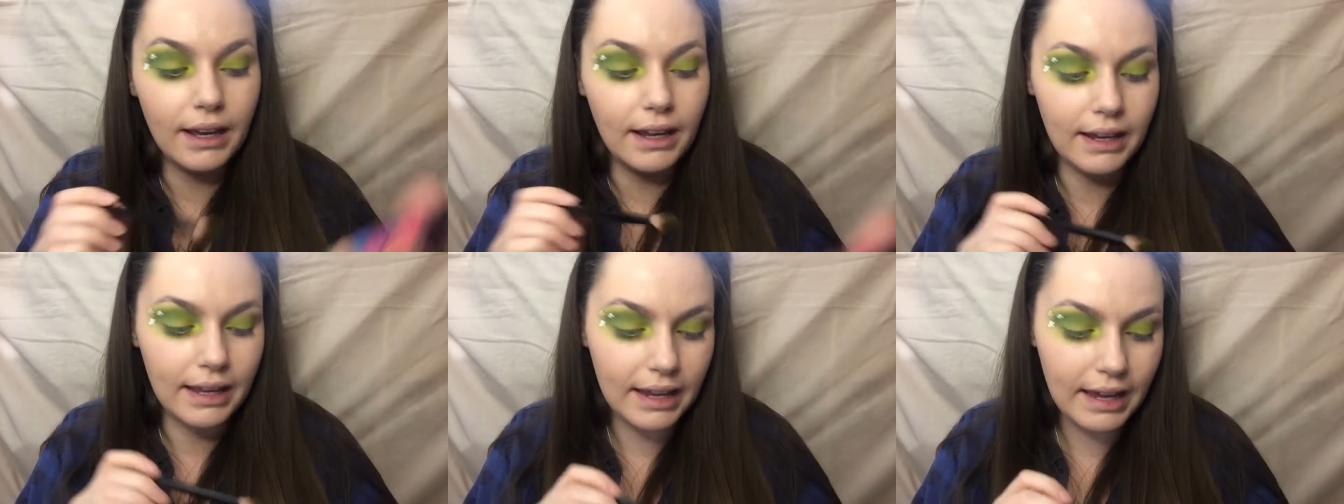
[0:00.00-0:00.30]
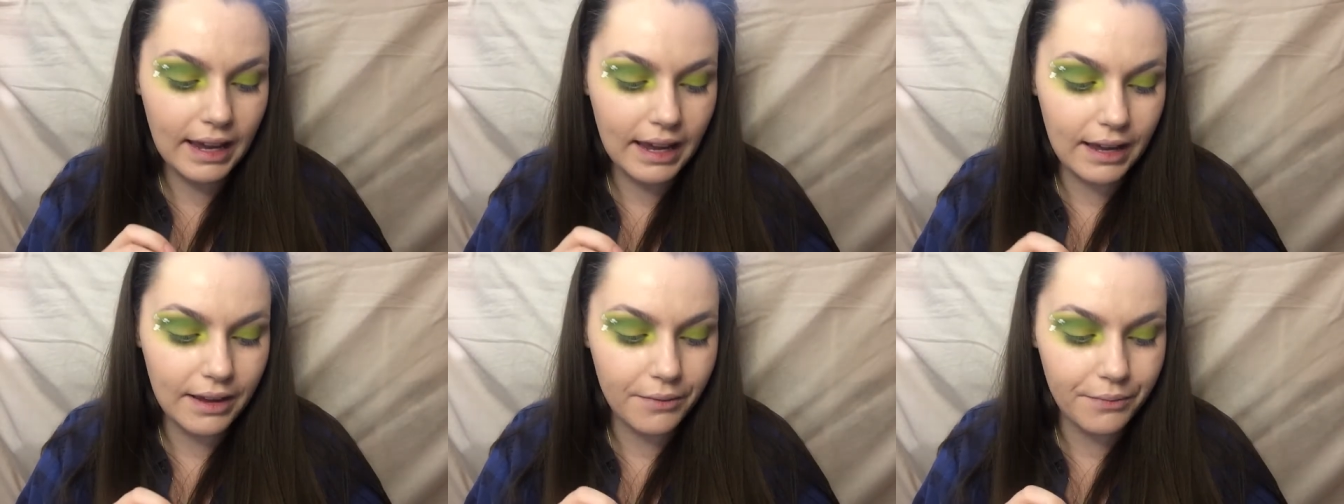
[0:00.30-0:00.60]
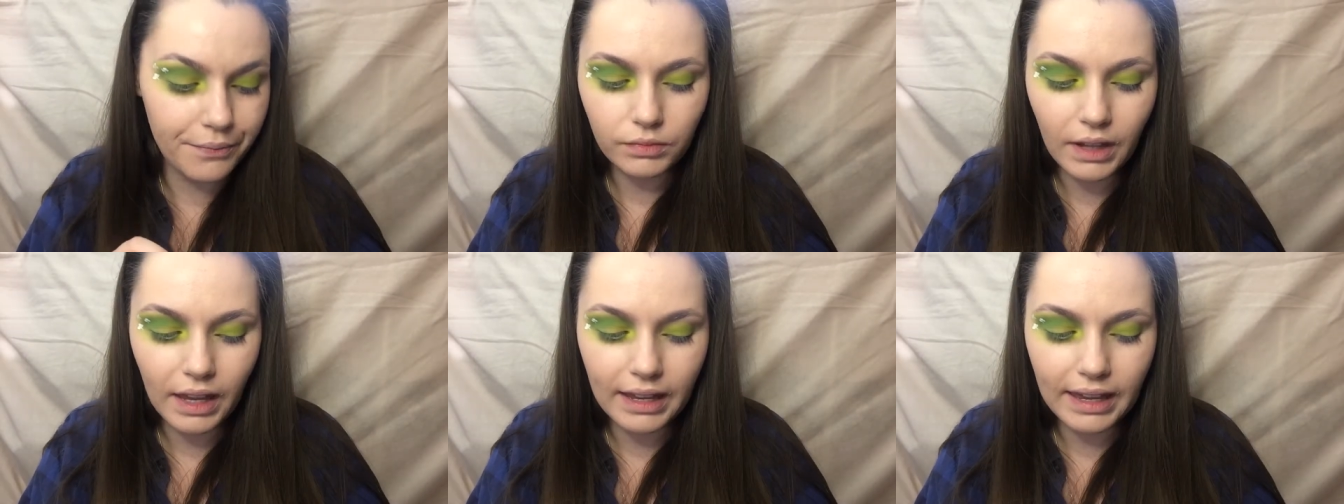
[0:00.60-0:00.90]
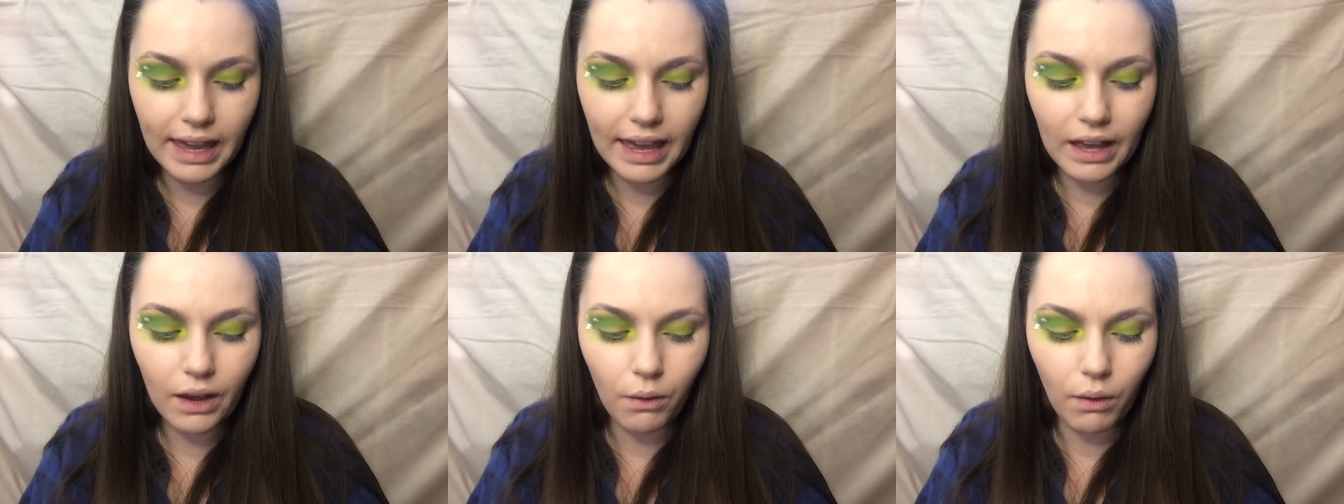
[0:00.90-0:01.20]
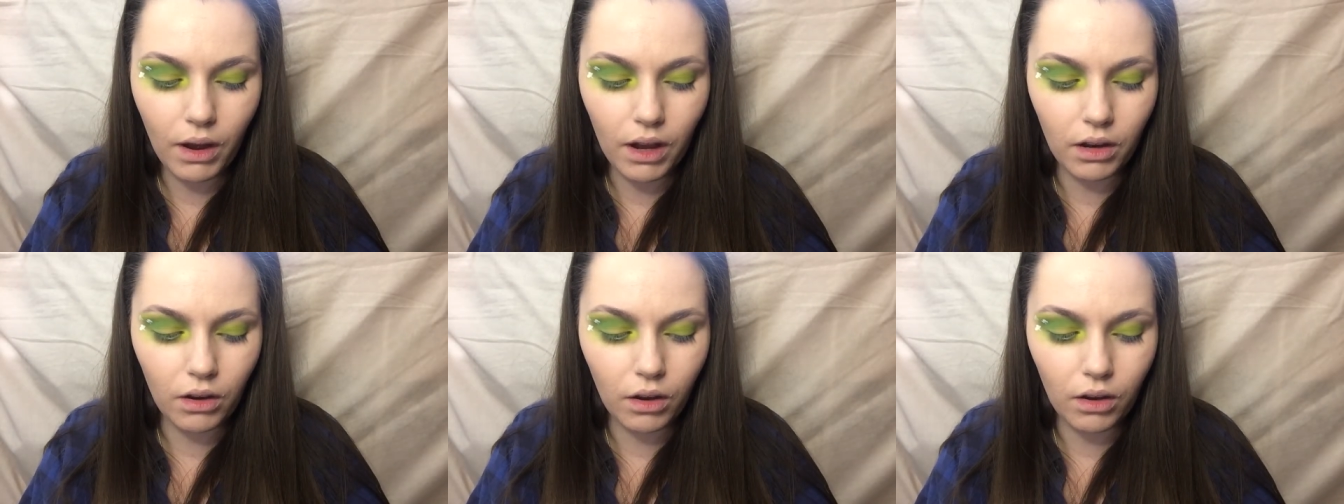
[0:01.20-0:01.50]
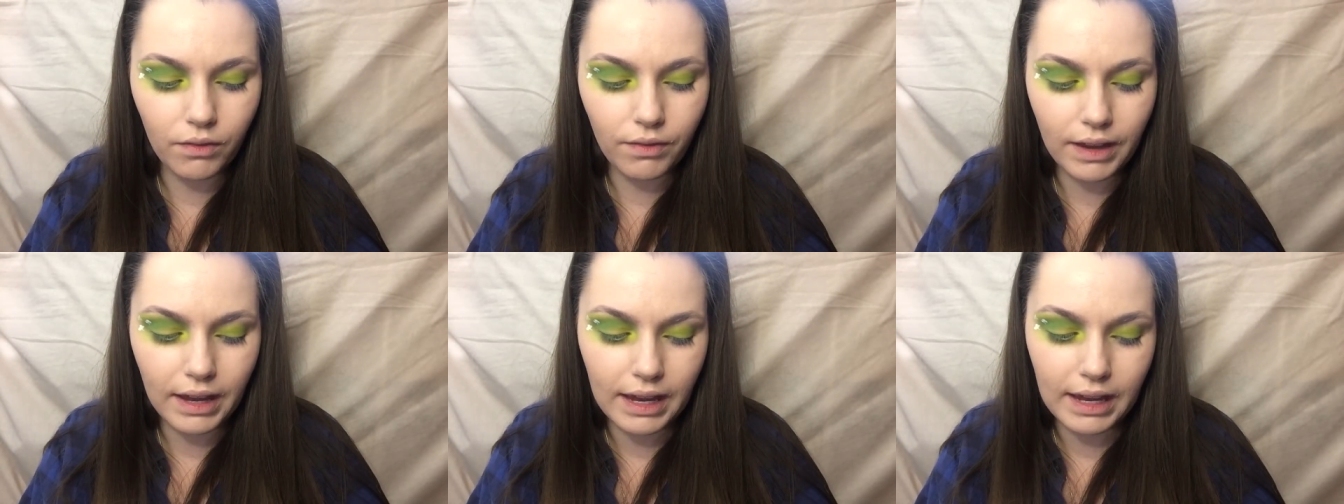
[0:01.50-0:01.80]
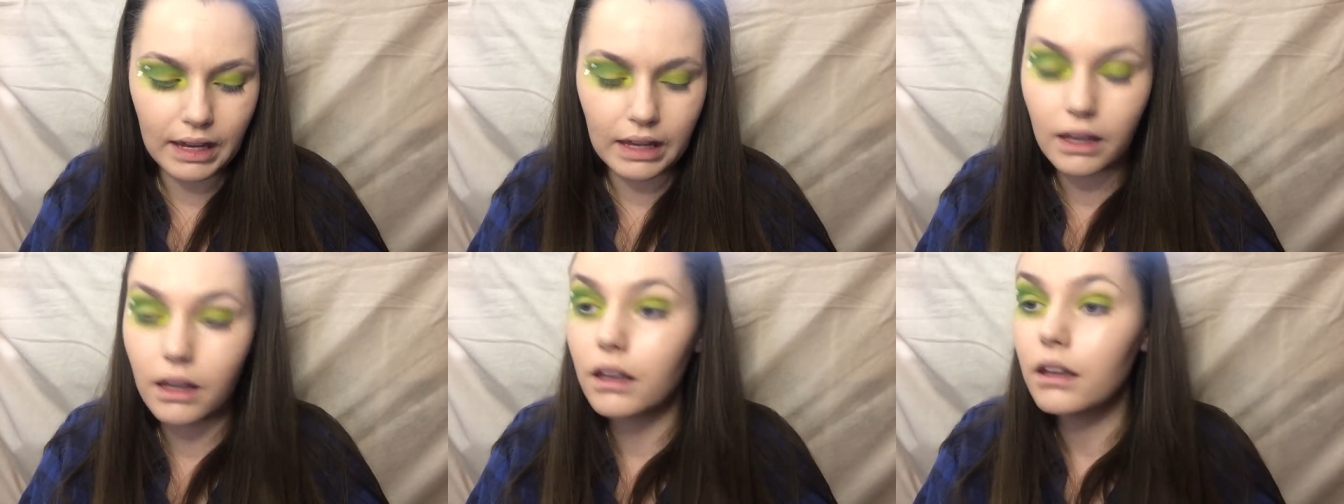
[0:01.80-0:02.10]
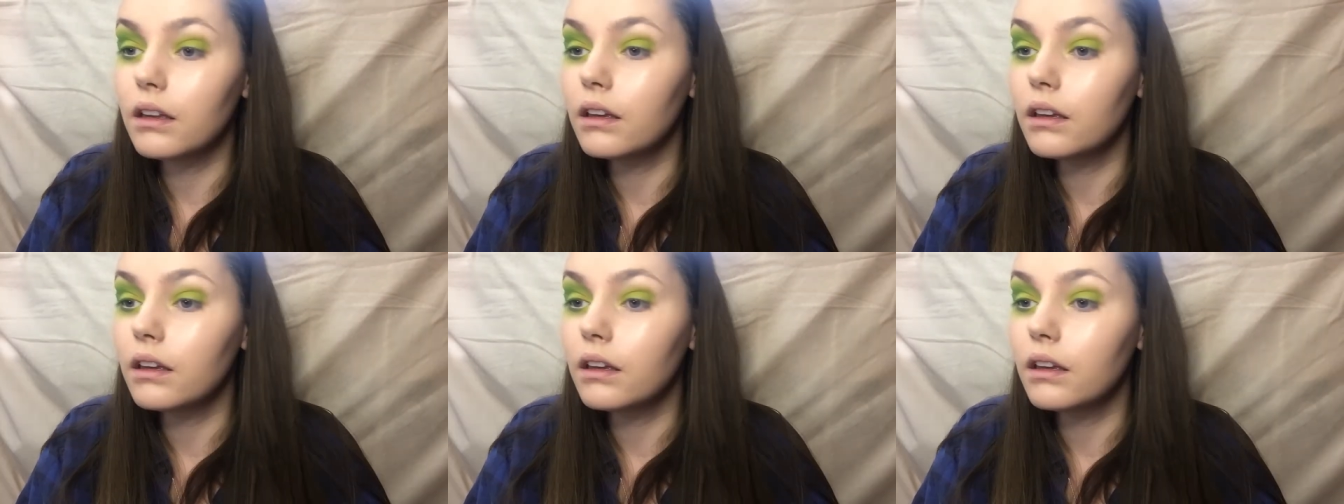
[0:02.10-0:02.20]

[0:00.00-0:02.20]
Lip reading: colour here. I'm getting quite a lot of it,